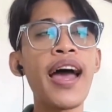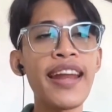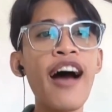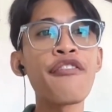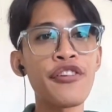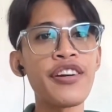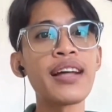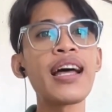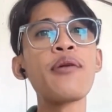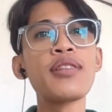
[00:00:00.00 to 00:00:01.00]
and after
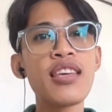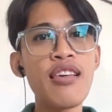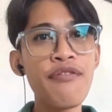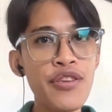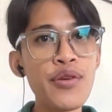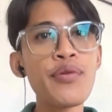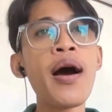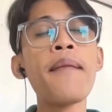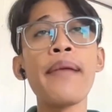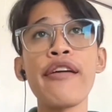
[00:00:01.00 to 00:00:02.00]
that i will give you
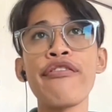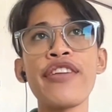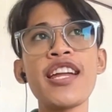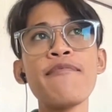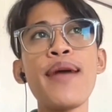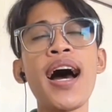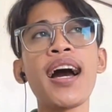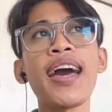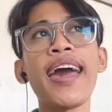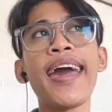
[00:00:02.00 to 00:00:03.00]
my
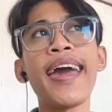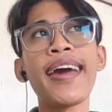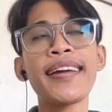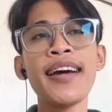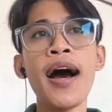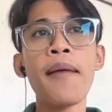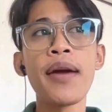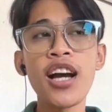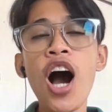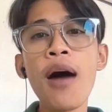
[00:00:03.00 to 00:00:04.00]
feedback and
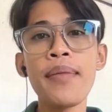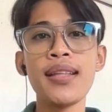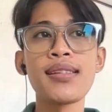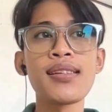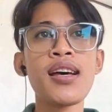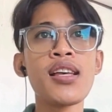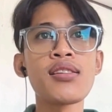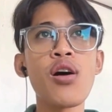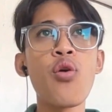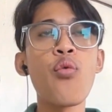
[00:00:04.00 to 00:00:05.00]
my comments
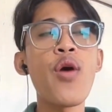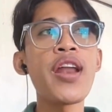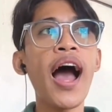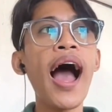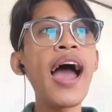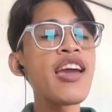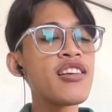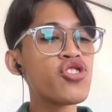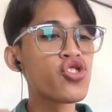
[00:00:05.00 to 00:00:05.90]
so when i